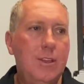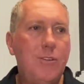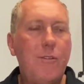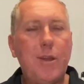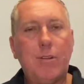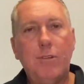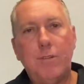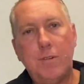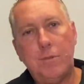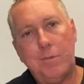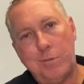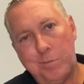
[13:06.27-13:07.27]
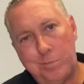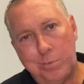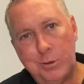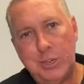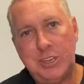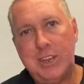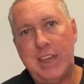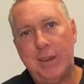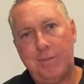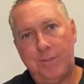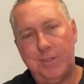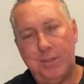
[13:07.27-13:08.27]
Nerang River were pushed
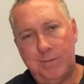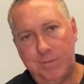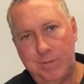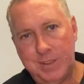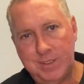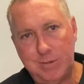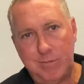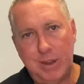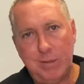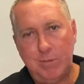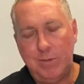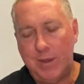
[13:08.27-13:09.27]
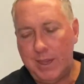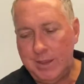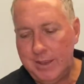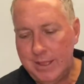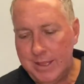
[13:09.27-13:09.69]
out from the recent rain we've had,